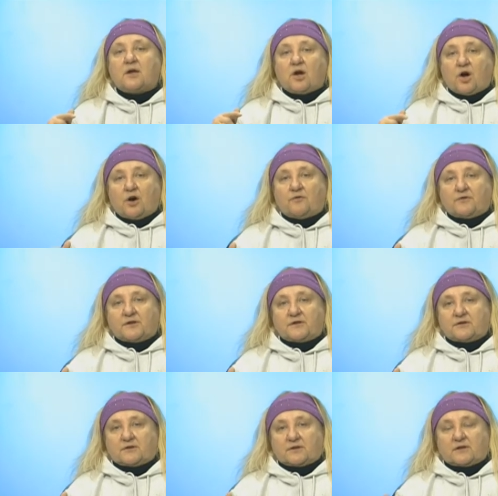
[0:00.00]
of
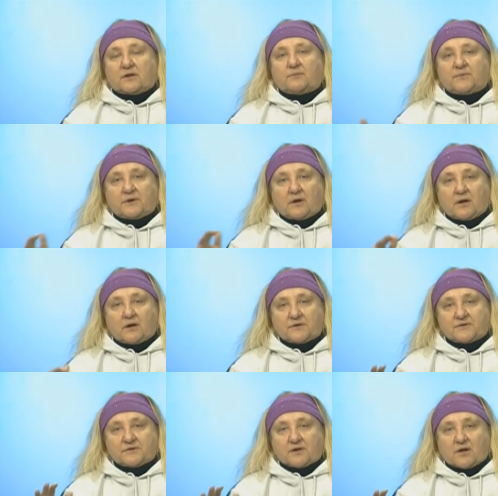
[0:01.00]
internet and
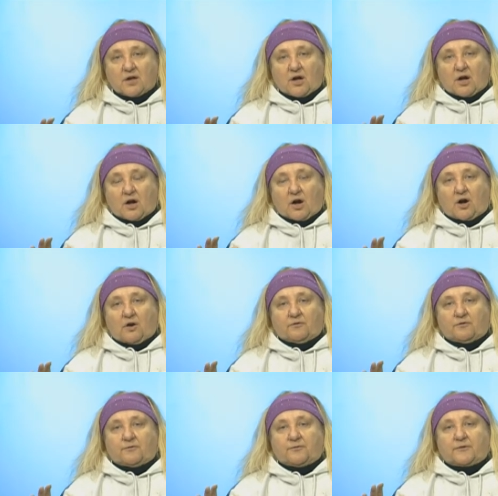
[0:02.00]
because
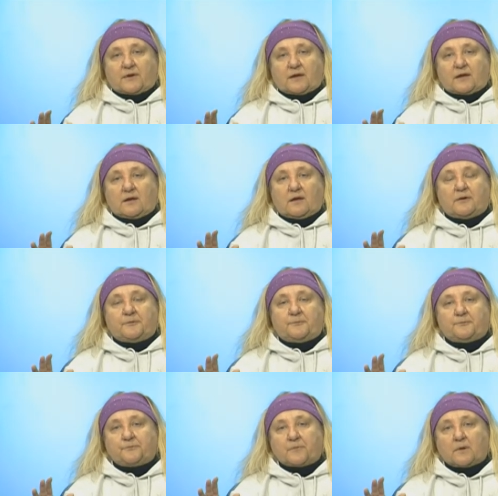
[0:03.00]
of the
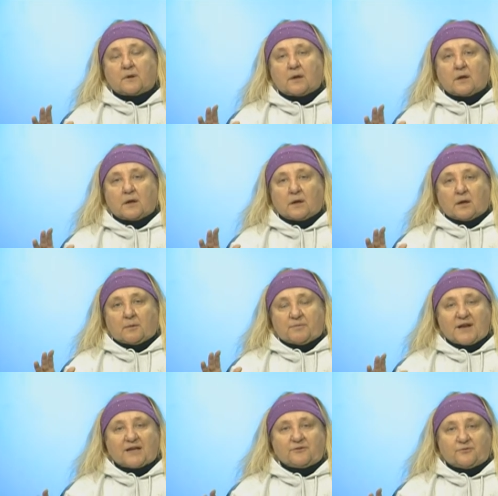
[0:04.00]

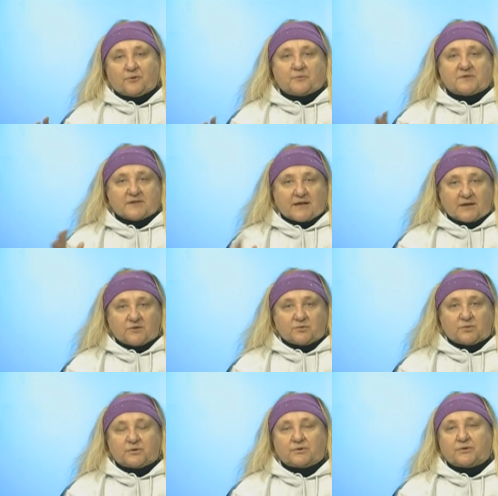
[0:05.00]
platforms like
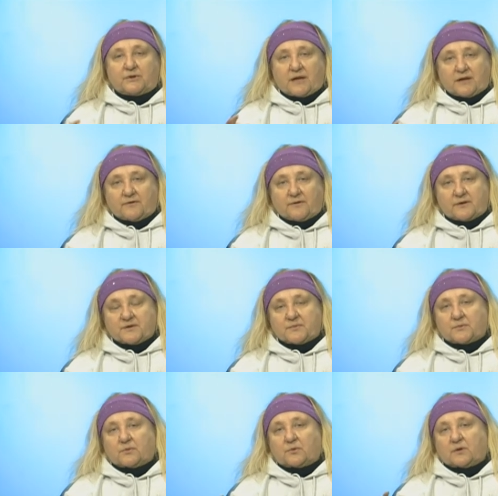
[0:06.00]
Twitter, like
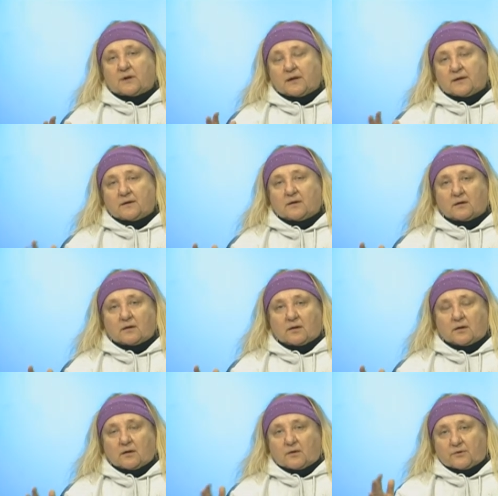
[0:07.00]
Facebook, like
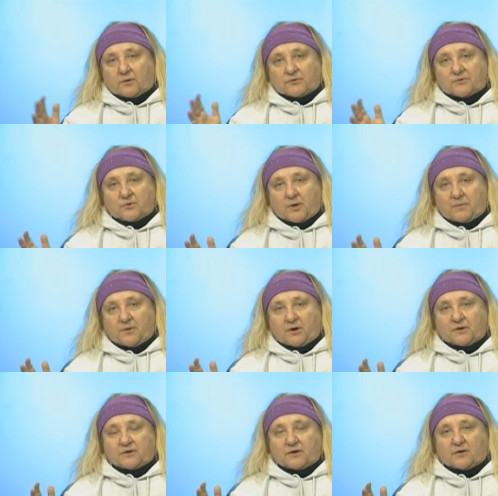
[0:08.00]
those who are
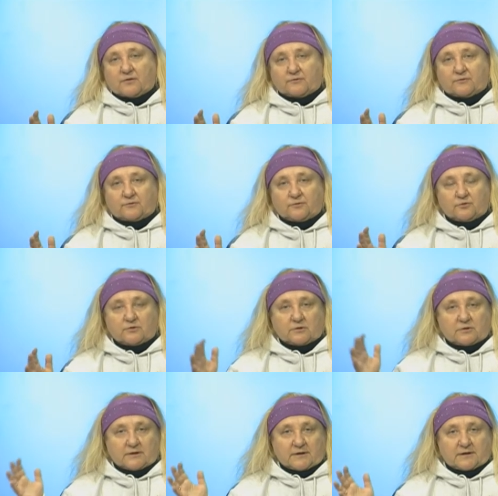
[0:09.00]
part of
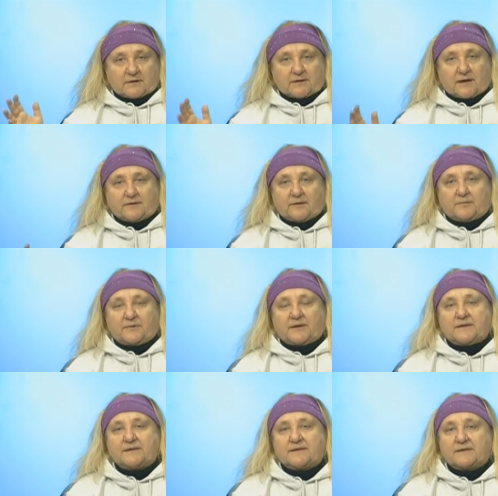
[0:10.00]
Google and other
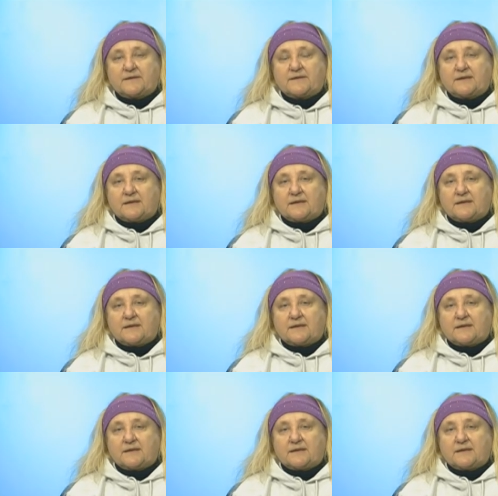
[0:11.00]
places.